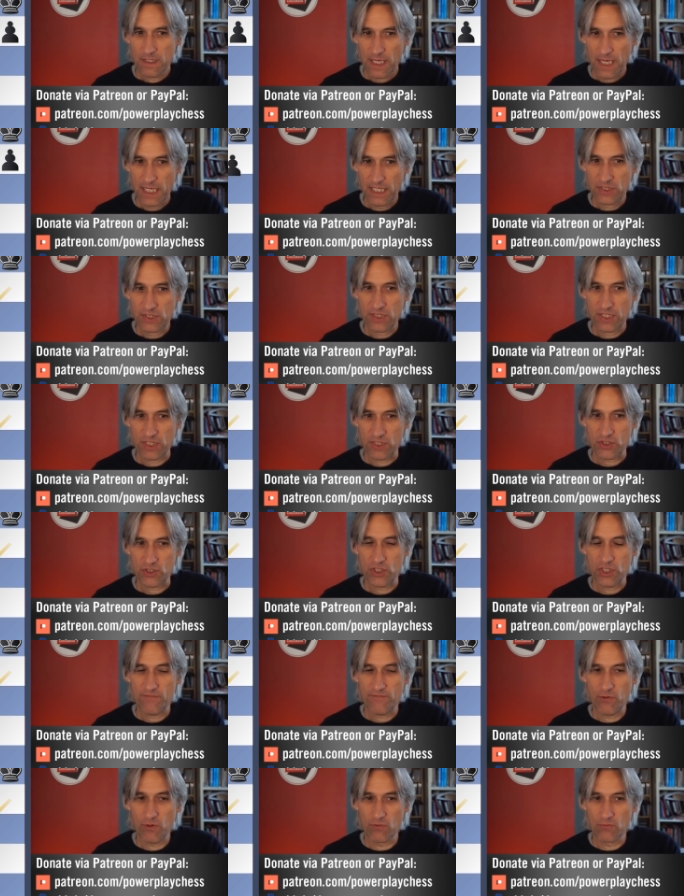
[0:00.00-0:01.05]
h takes
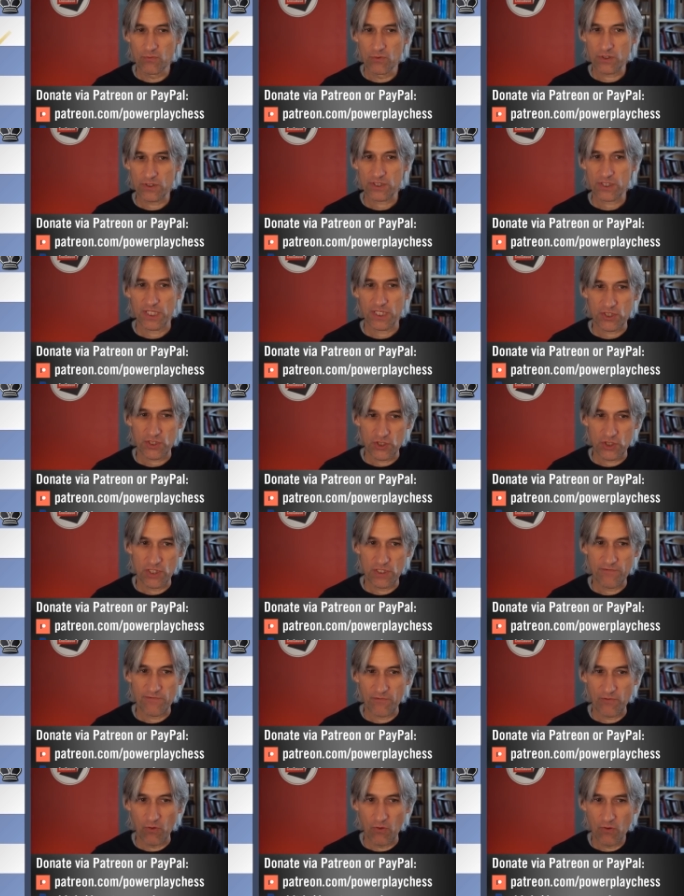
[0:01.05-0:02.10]
g4, rook takes
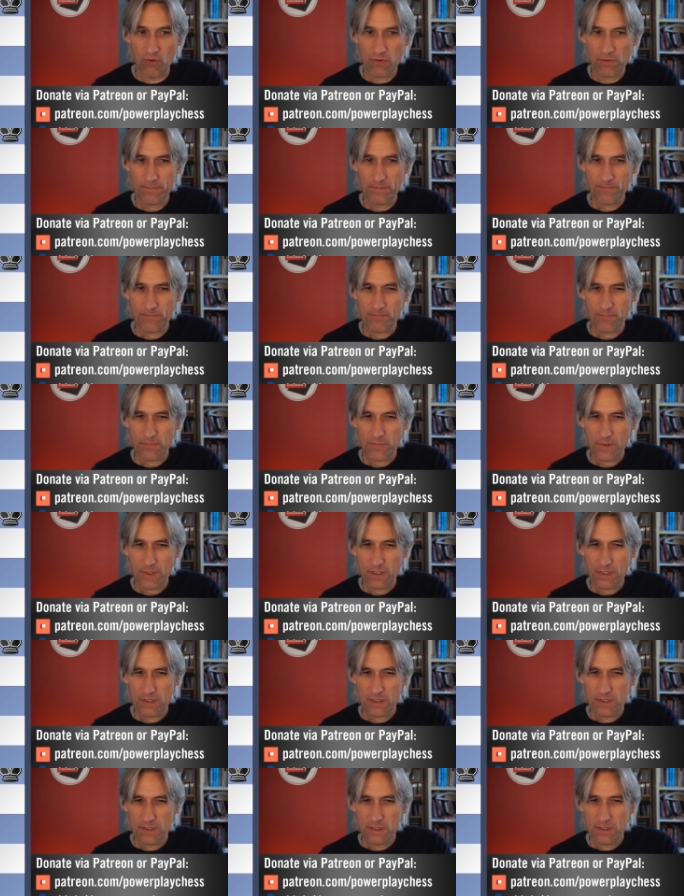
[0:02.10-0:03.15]
g4.
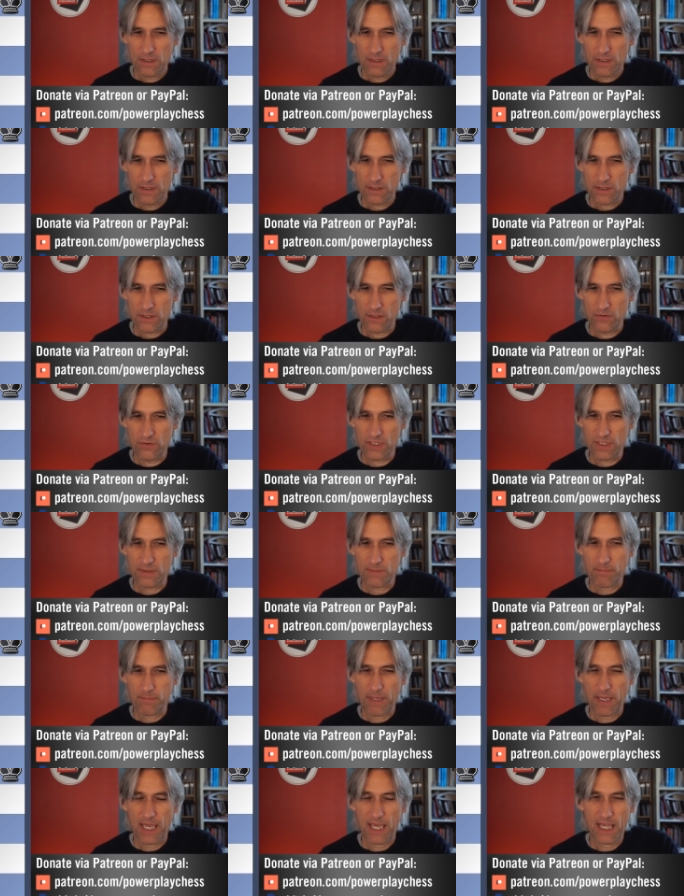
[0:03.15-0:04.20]
So this
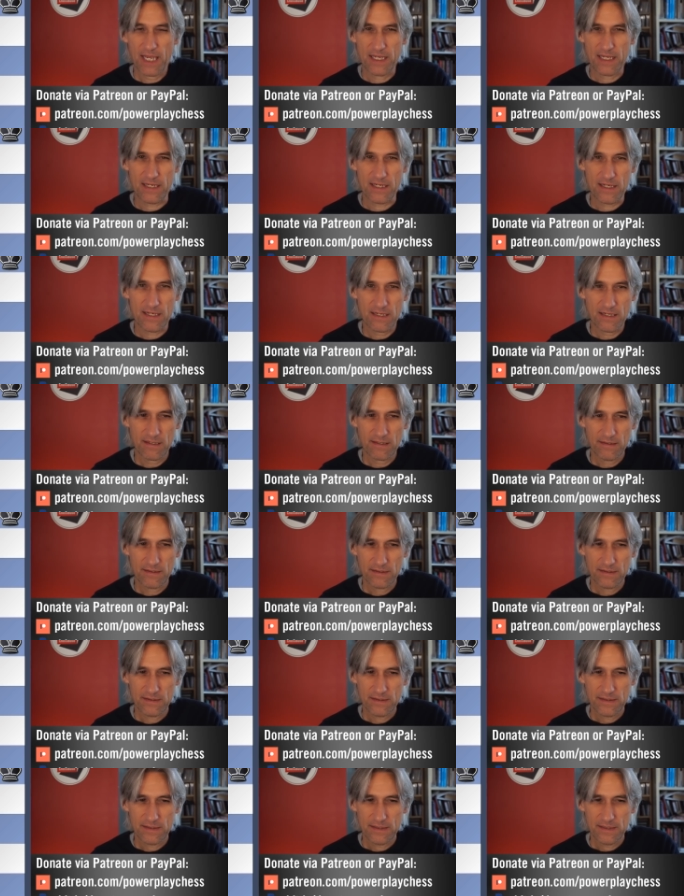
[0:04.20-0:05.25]
pin
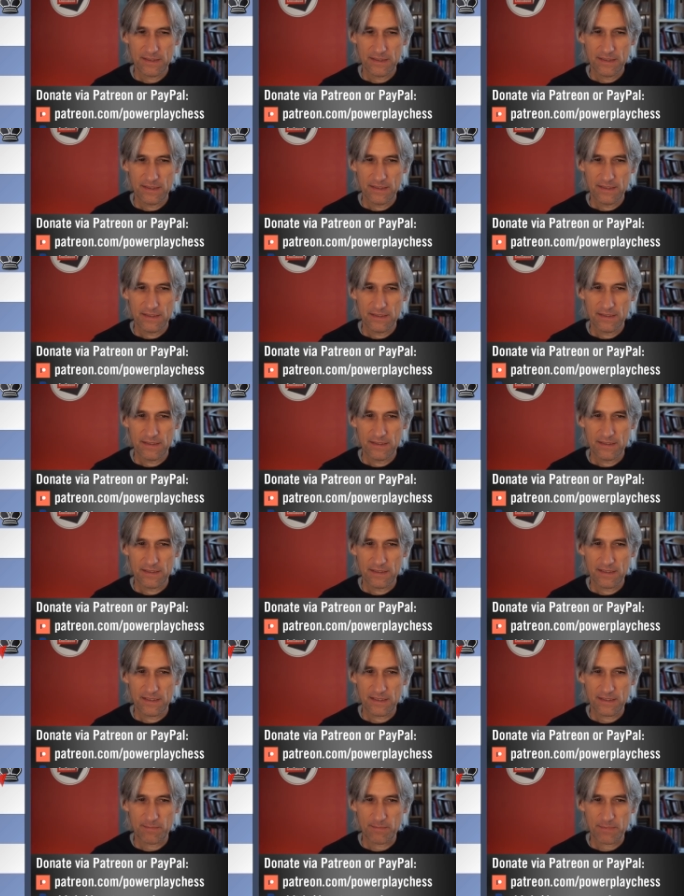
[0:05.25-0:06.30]

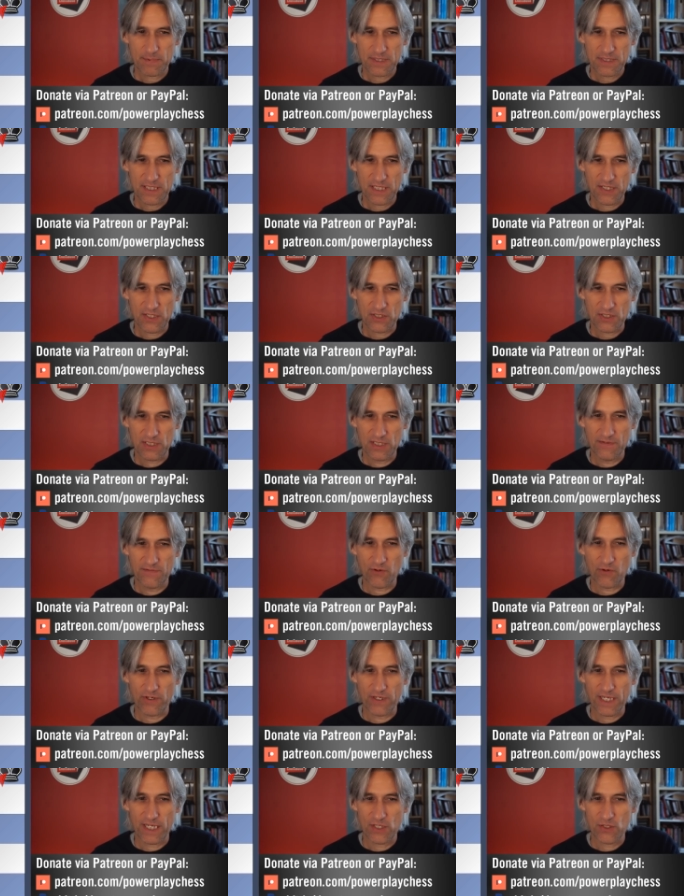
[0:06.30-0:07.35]
is potentially
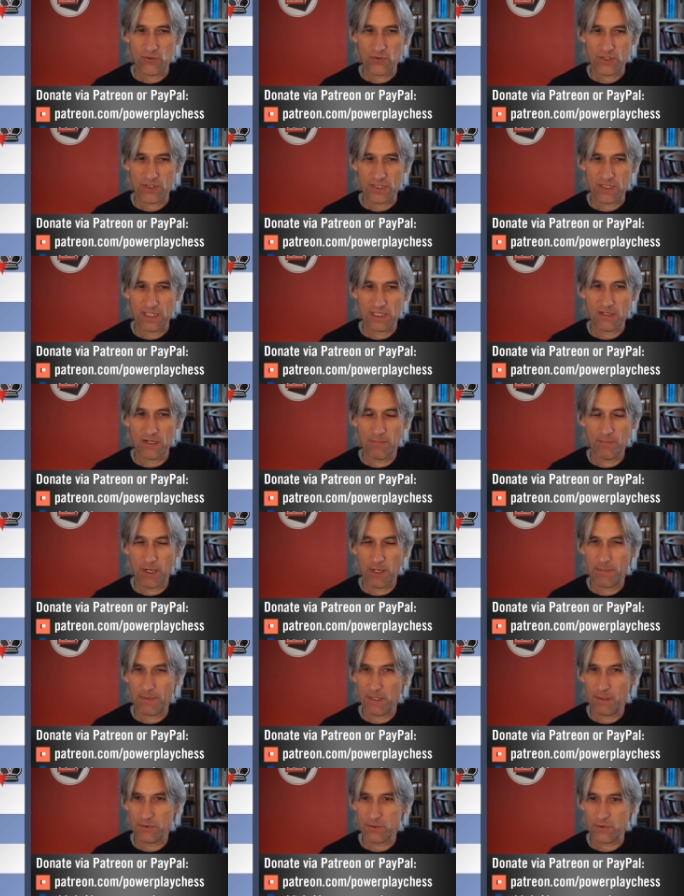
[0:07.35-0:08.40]
very interesting. I might
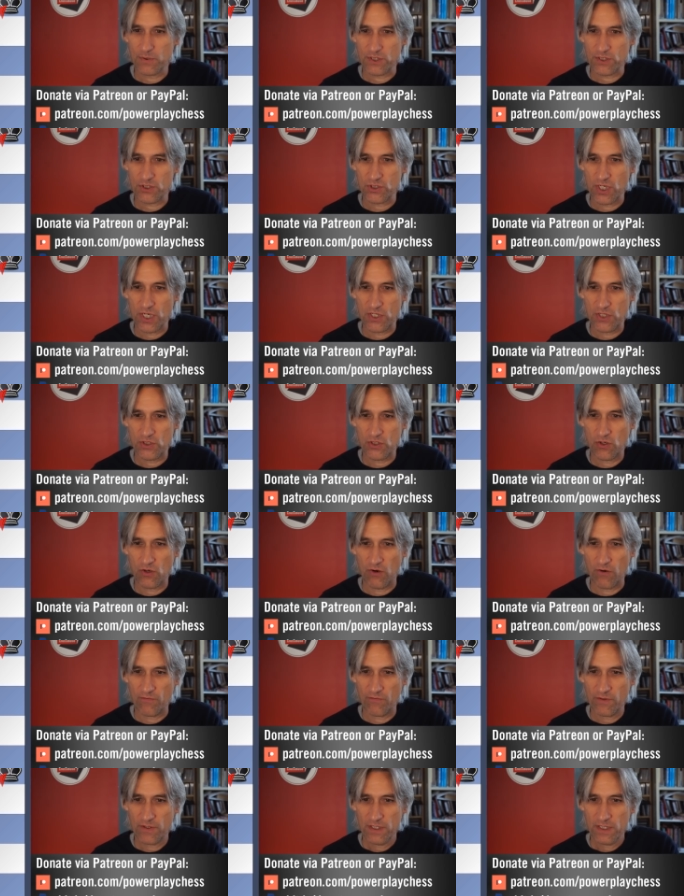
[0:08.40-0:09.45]
be able to exchange
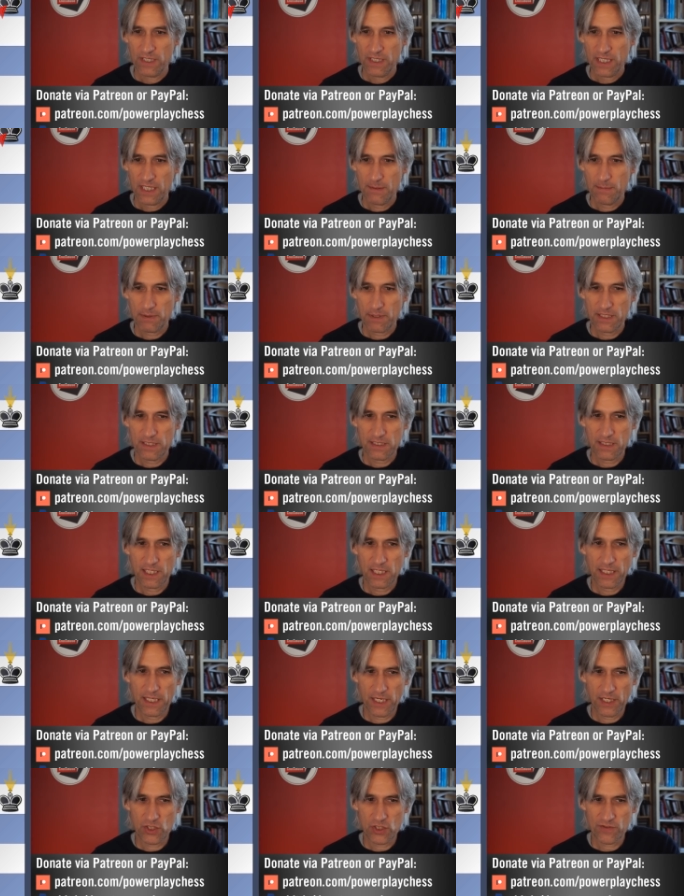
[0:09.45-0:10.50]
off he played king
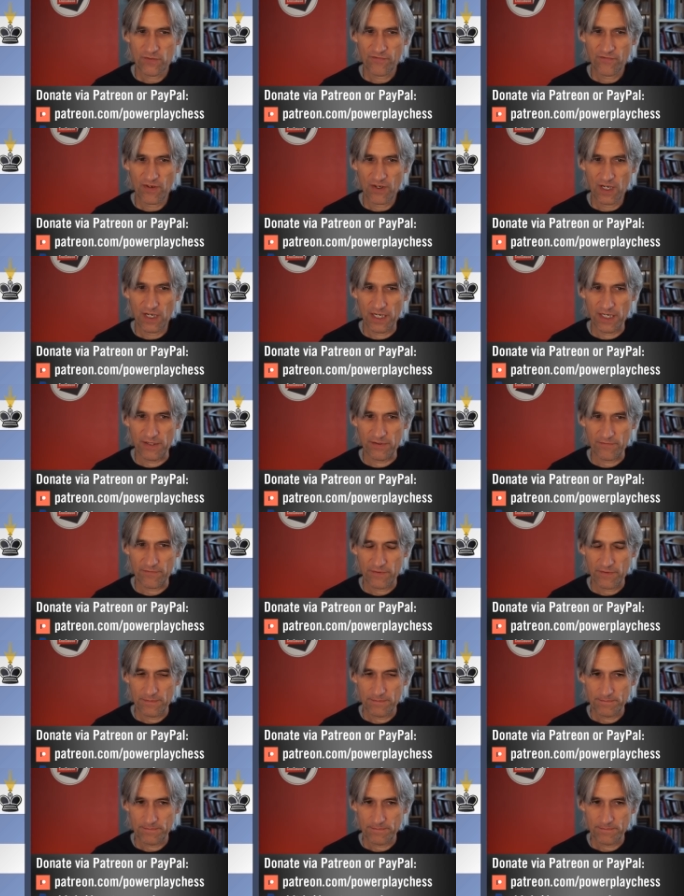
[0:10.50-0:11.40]
h5.